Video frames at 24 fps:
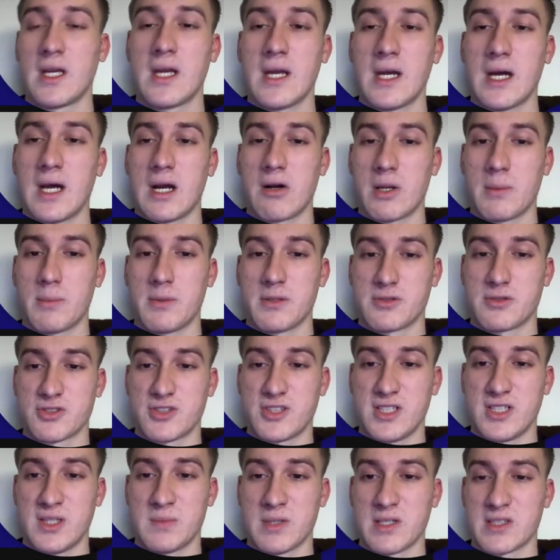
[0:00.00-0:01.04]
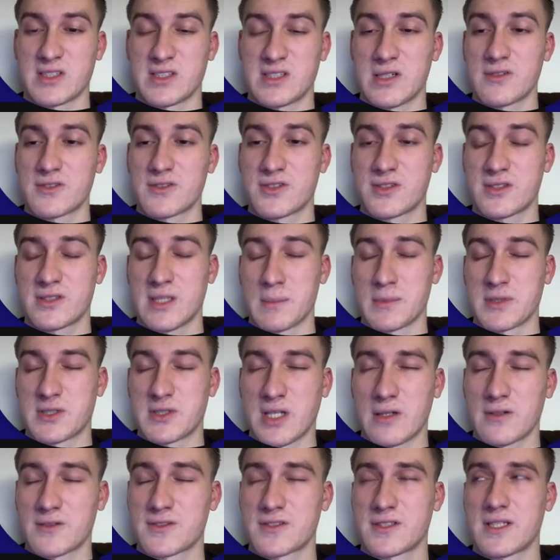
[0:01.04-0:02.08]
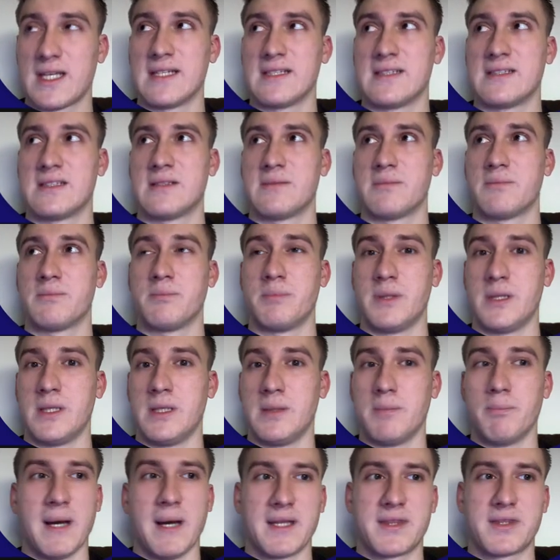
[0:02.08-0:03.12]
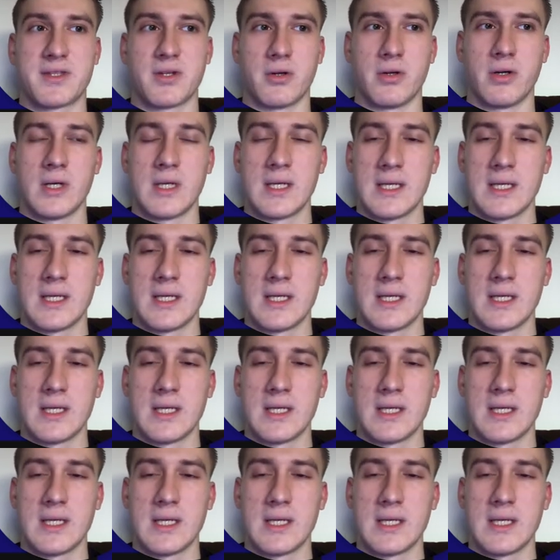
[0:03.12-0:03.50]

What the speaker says: are able to see themselves and be better